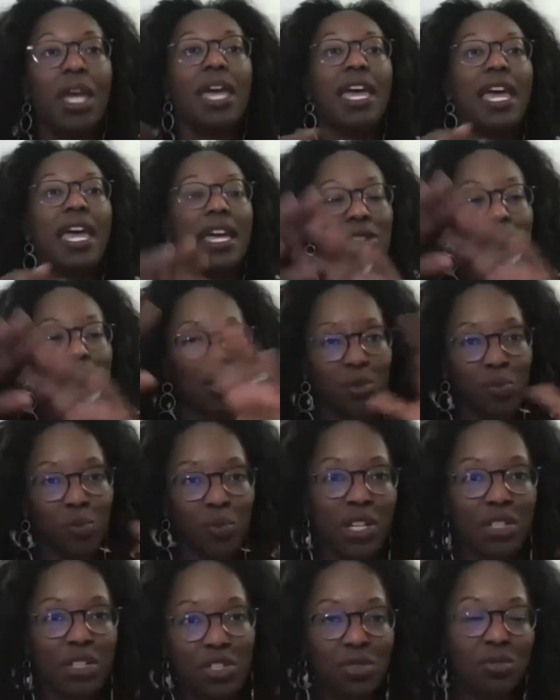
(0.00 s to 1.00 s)
And so
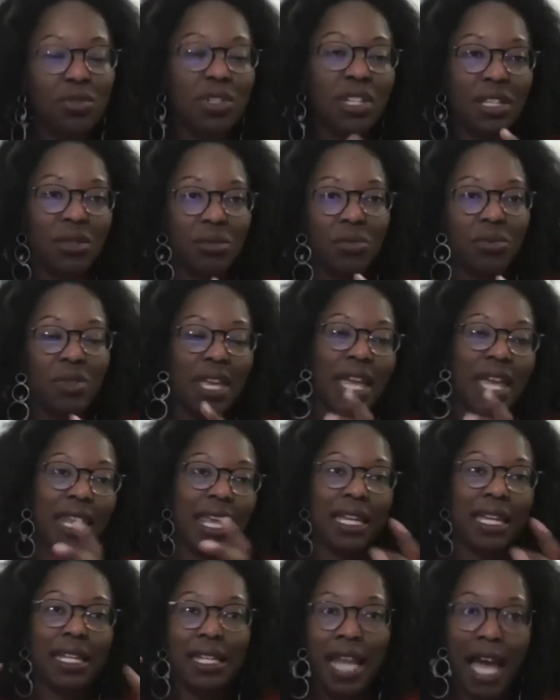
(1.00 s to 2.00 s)
once you get through that
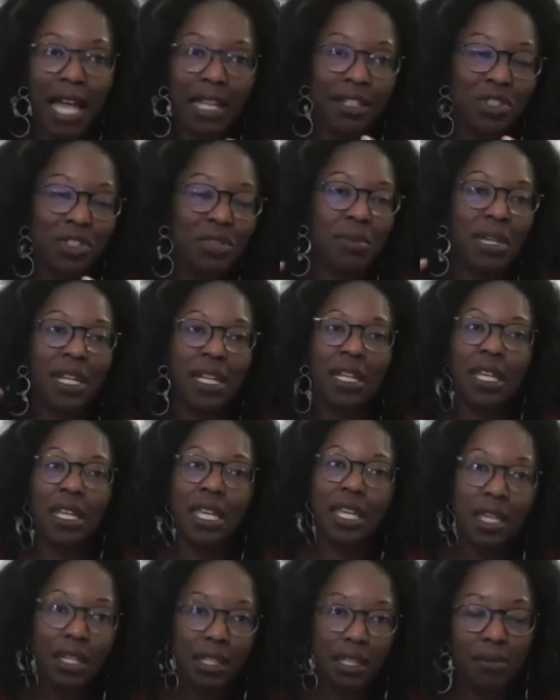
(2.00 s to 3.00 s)
acknowledgement and
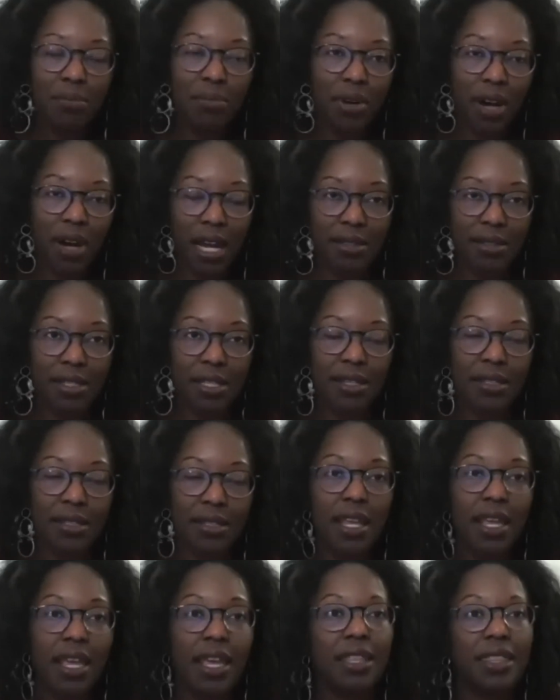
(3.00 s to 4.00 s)
healing
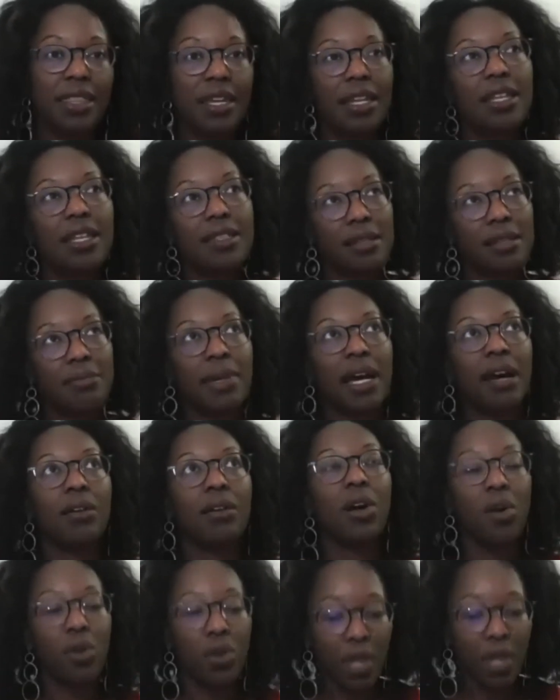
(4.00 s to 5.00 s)
process, then it's
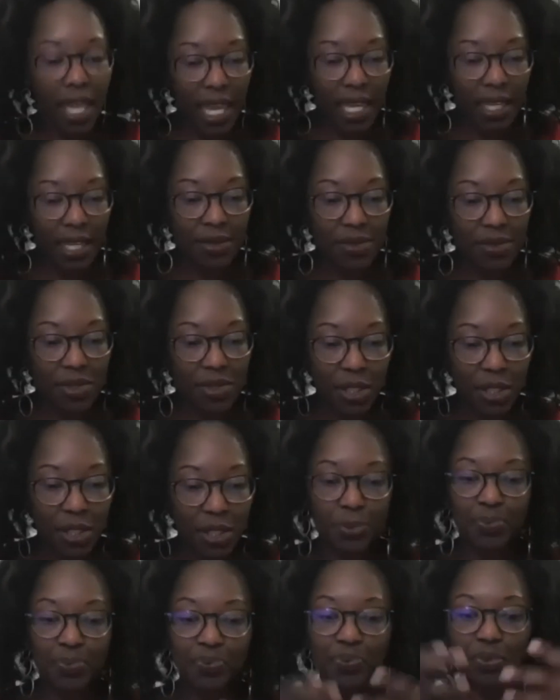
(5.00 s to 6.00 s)
about, okay,
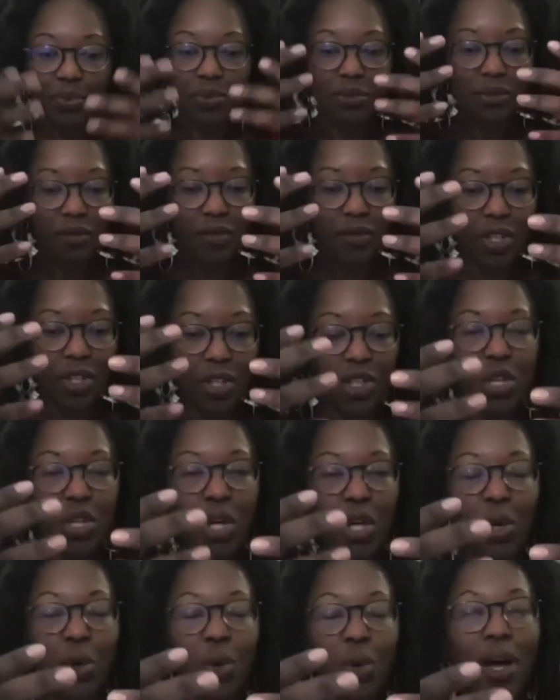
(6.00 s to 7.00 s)
so, you
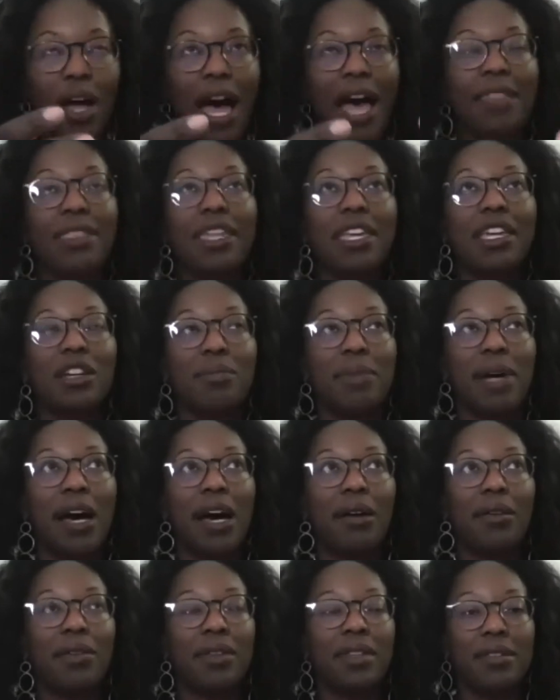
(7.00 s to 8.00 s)
know, I think
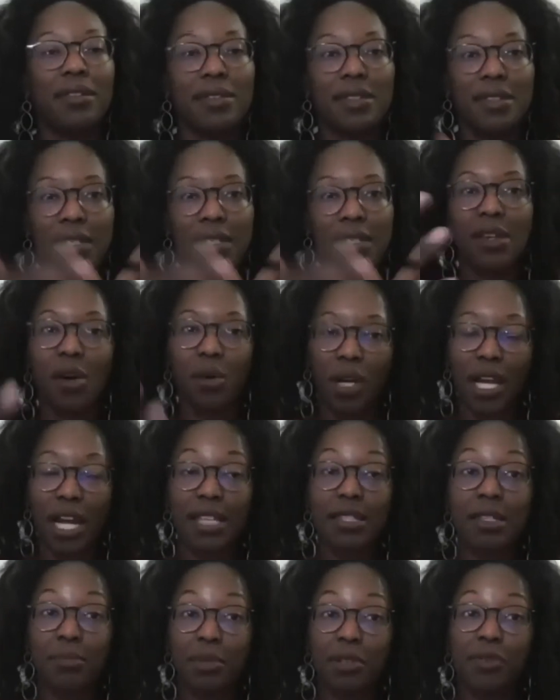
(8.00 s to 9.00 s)
about this whole
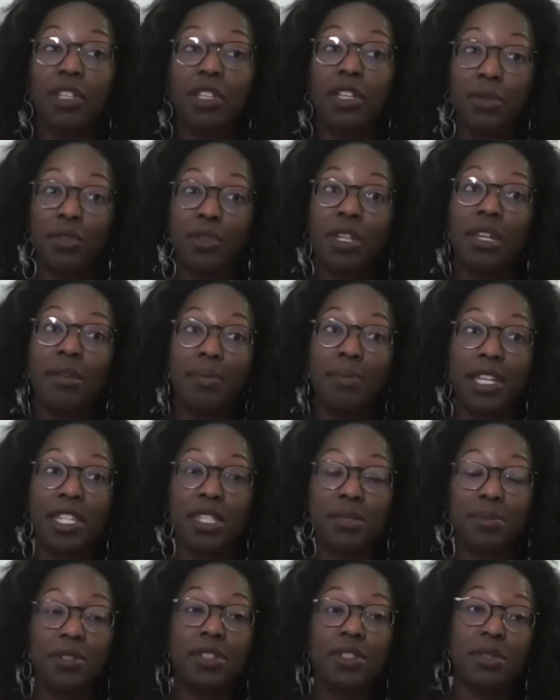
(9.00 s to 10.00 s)
concept of
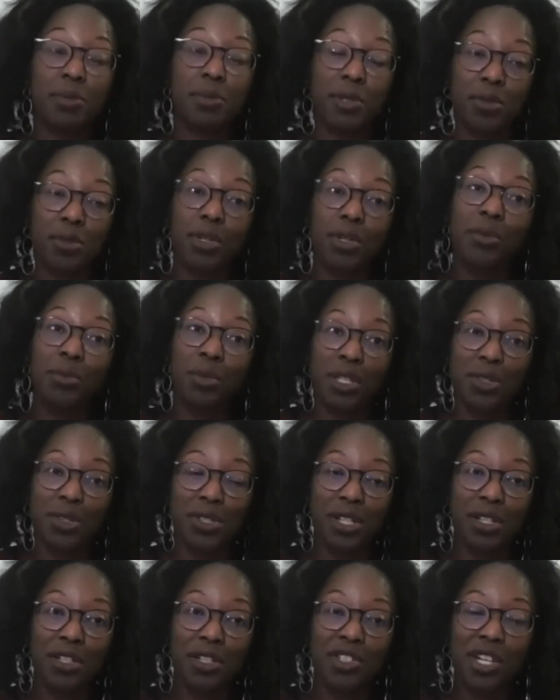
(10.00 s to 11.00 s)
community-based participatory
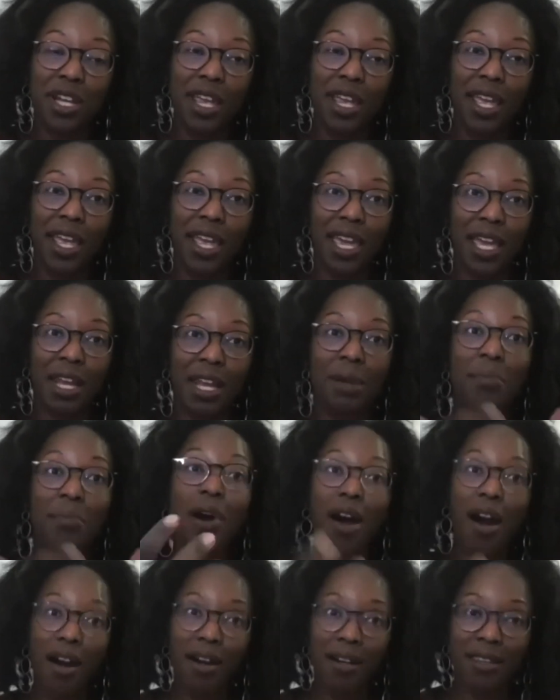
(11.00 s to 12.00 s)
research. And a
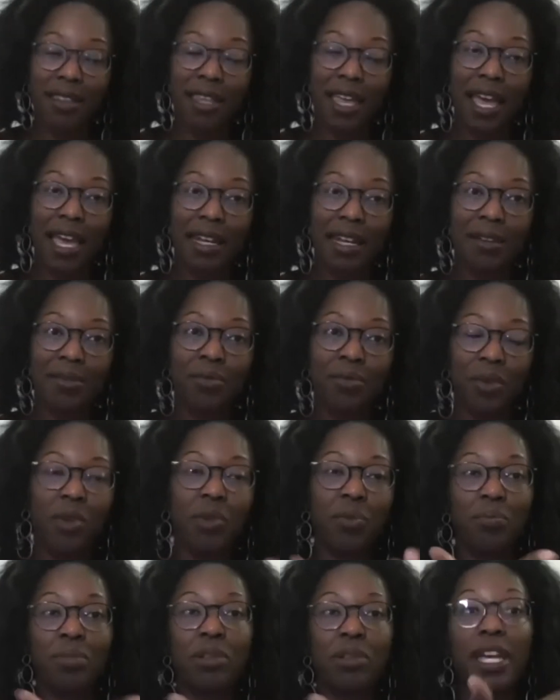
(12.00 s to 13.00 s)
part of that,
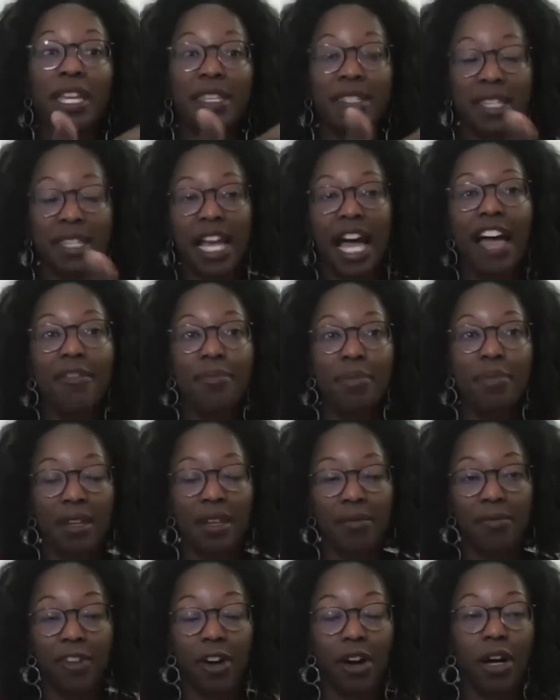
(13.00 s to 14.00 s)
in ways that I've been
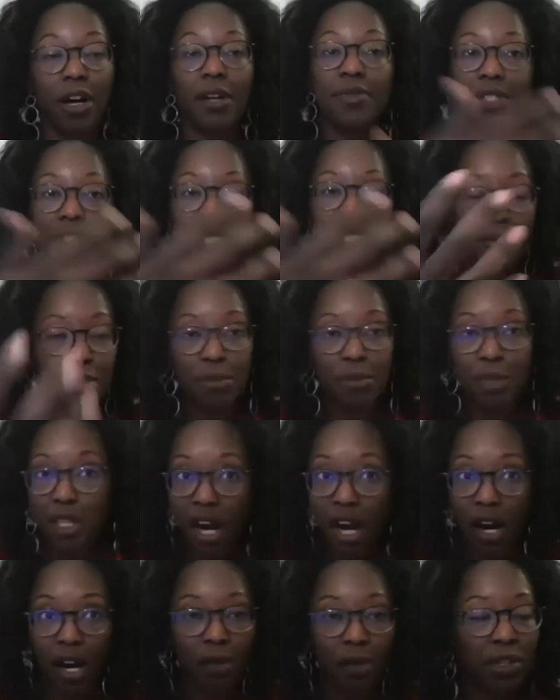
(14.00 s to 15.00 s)
involved,
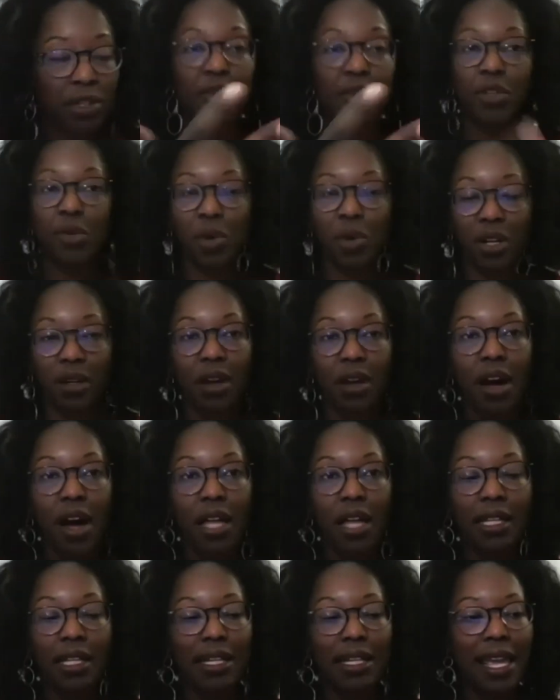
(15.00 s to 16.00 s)
CPPR, whatever you want to
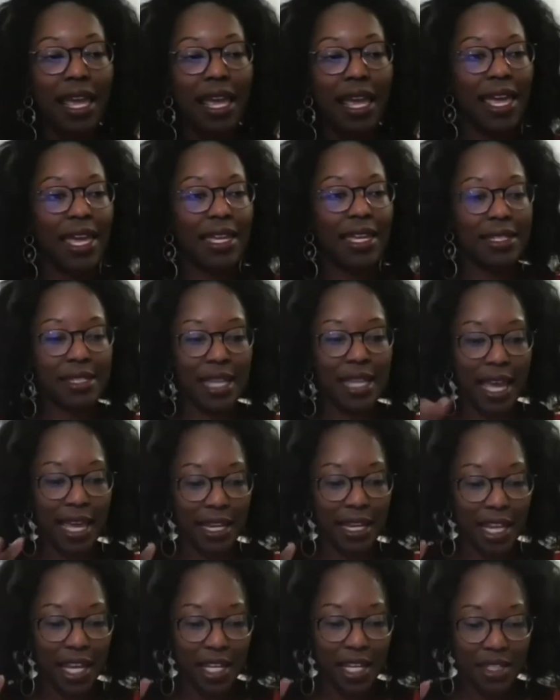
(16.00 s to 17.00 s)
call it, is
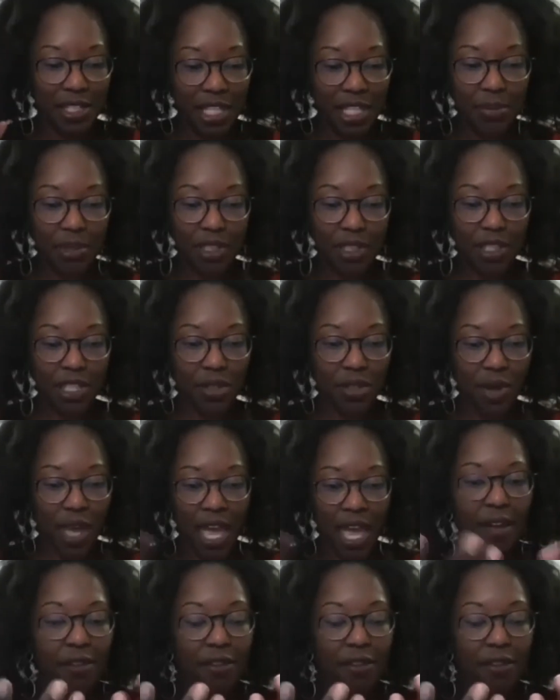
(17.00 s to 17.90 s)
that typically you have